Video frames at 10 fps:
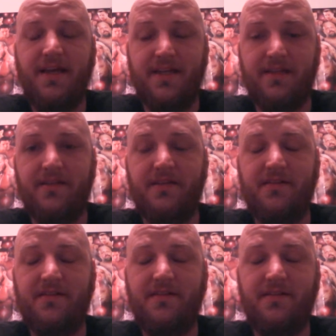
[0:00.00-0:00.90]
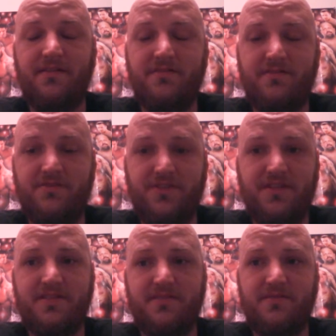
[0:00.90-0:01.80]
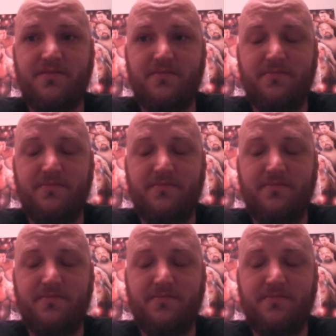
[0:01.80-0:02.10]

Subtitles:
And just